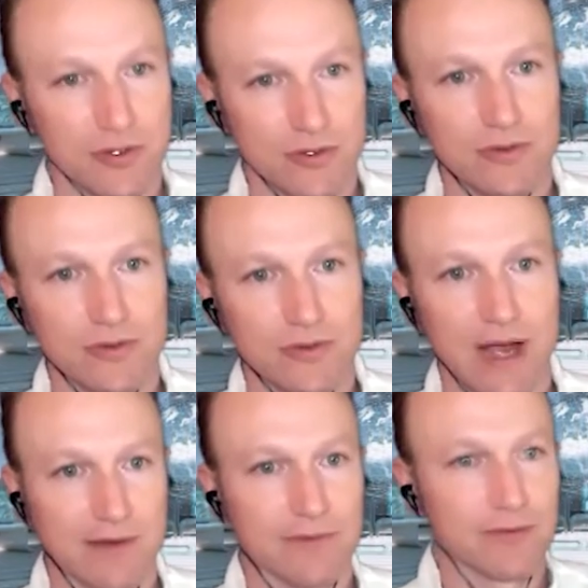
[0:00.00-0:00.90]
you
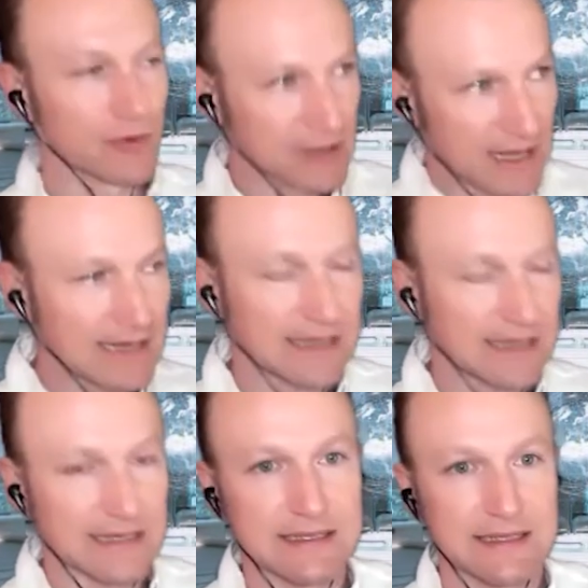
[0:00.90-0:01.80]
have
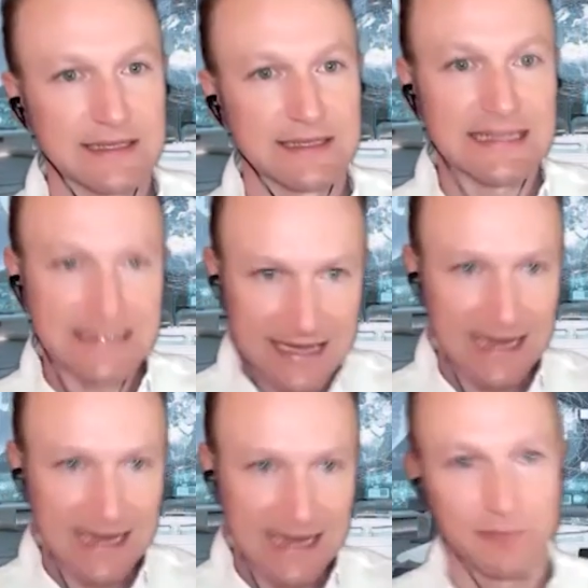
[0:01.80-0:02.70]
created
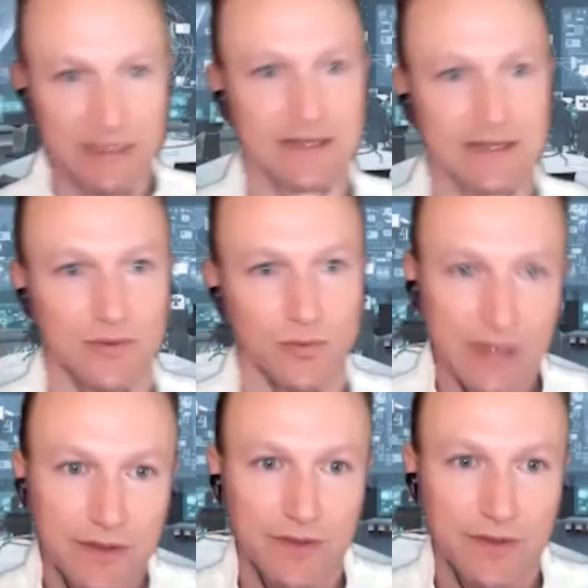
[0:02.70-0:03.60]
entanglement
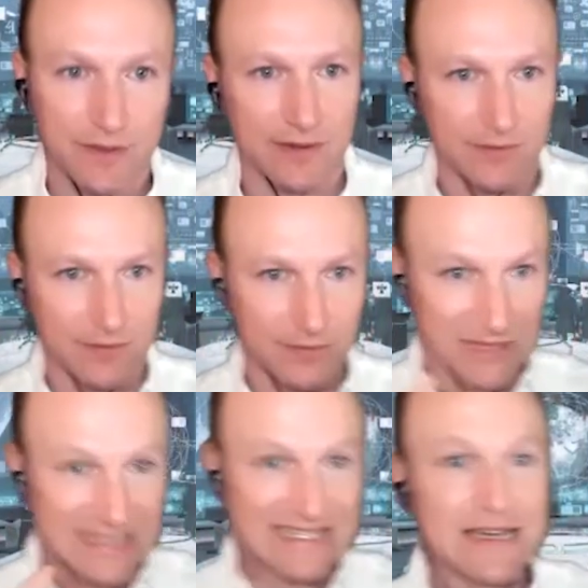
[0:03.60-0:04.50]
with the
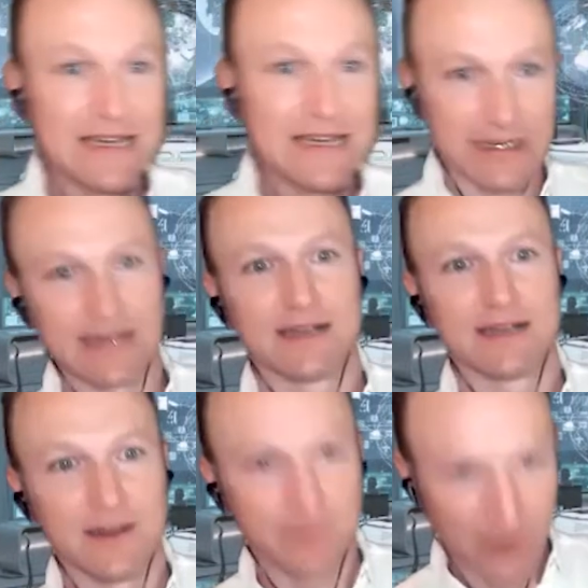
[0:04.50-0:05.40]

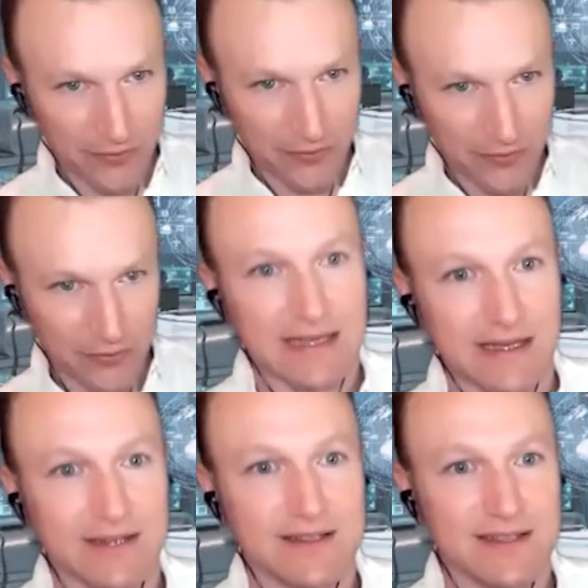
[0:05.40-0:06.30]
materia of other
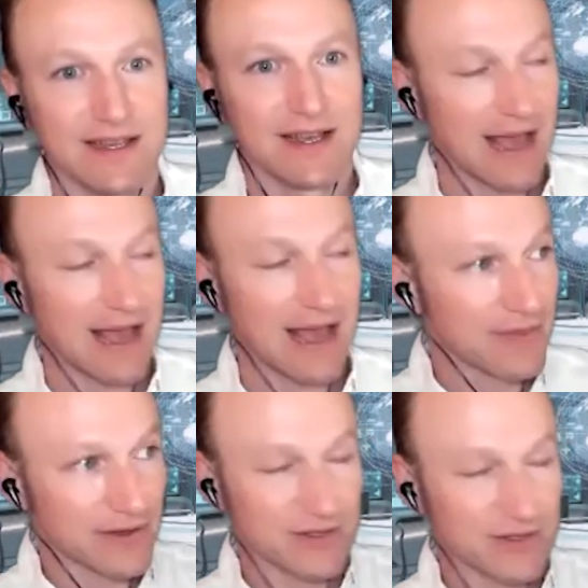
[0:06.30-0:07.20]
beings
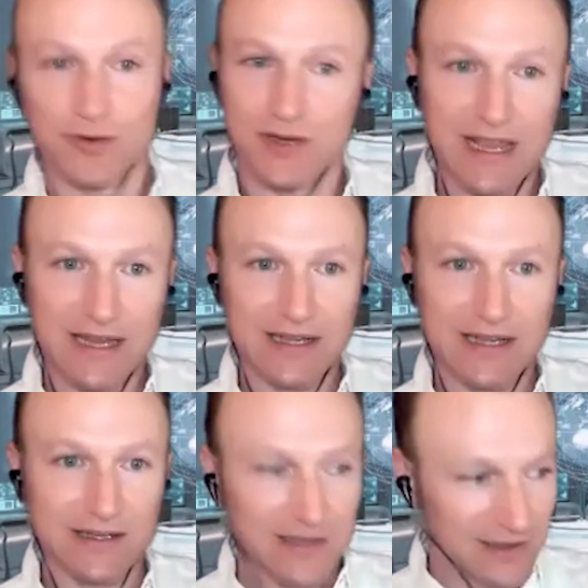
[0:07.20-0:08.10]
and thus
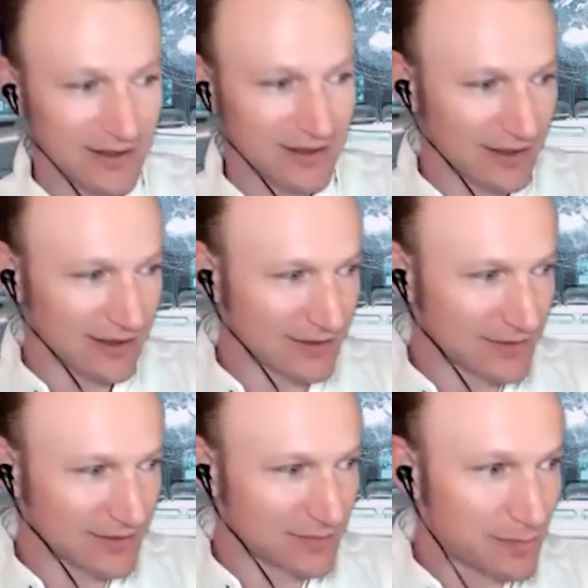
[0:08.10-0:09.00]
created
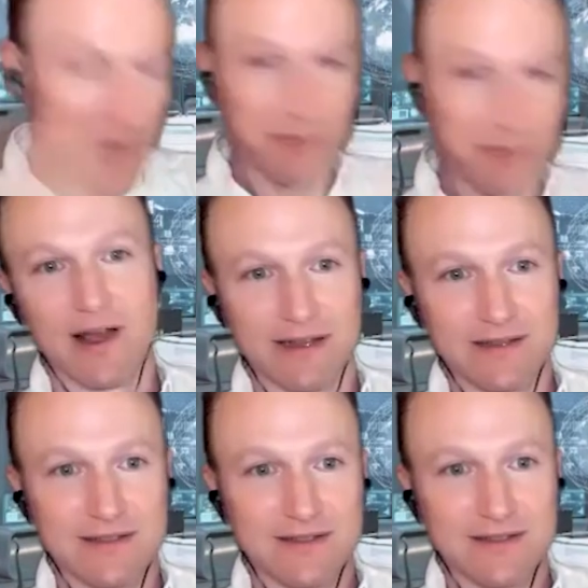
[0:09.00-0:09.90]
uh,
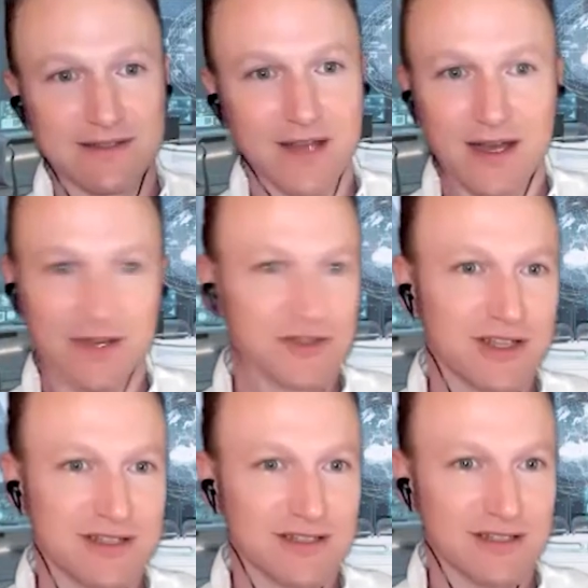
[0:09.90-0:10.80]
pipelines, not
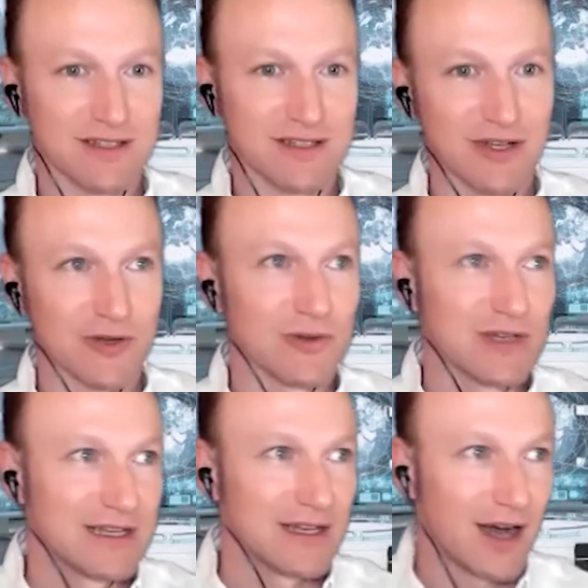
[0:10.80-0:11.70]
just you know
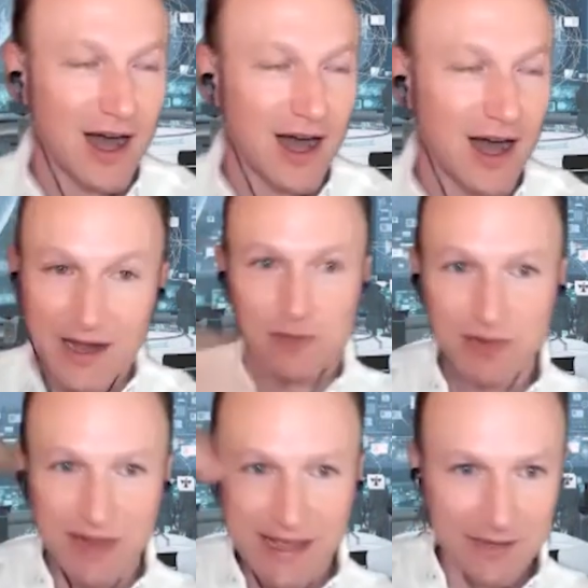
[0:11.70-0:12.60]
higher
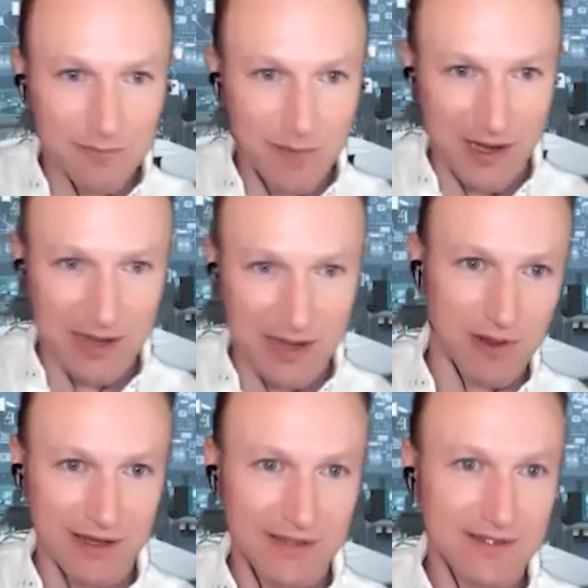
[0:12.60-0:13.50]
plane
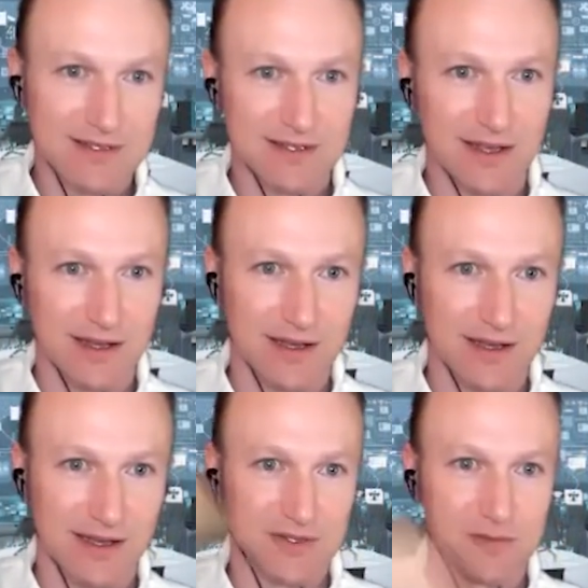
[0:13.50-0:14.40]
pipelines,
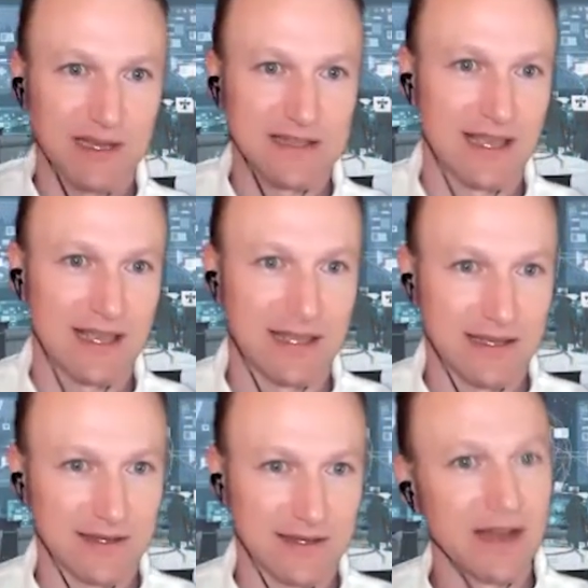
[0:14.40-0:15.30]
uh, as you may
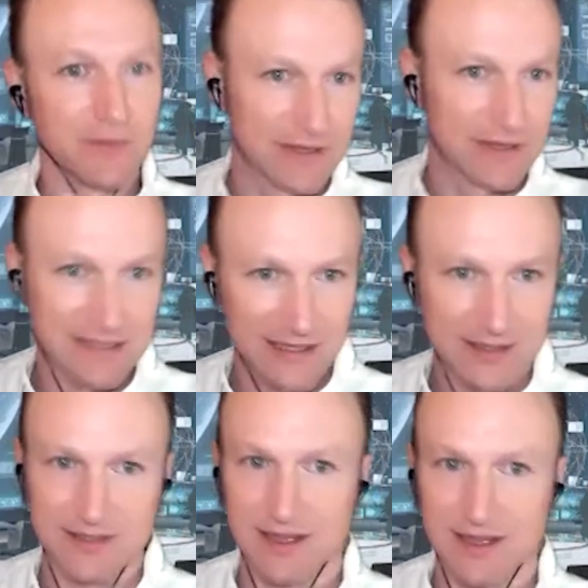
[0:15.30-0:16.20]
say in
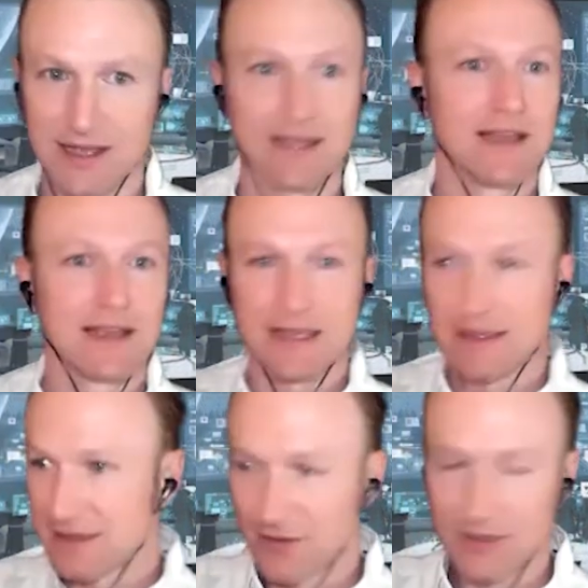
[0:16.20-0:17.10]
metaphysics, like
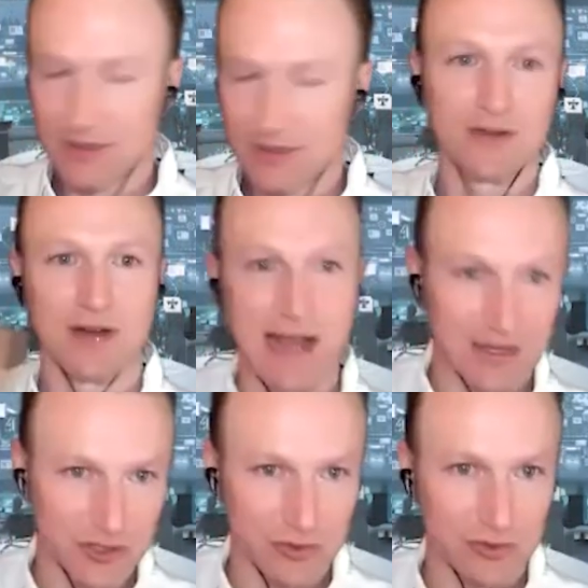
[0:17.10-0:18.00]
etheric or
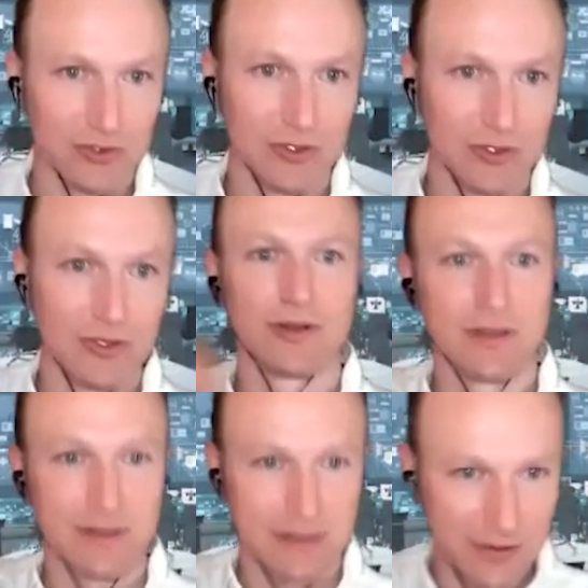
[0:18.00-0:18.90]
astral or
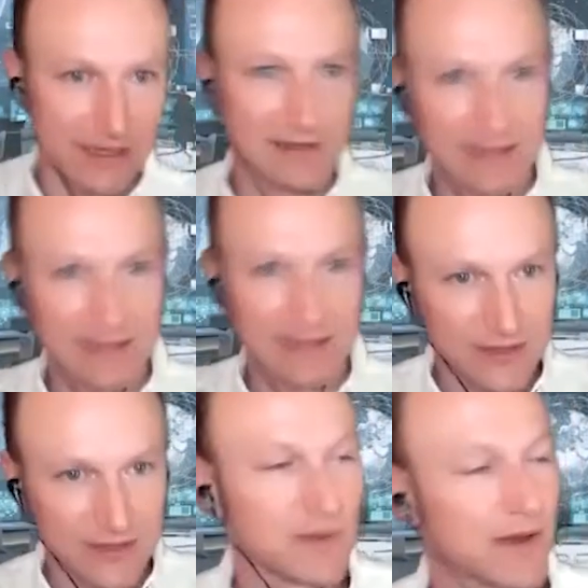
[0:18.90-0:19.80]
catheric
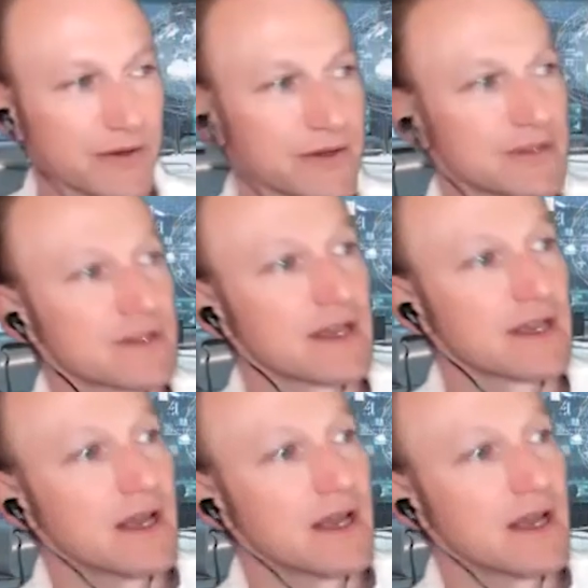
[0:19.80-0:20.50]
links with others,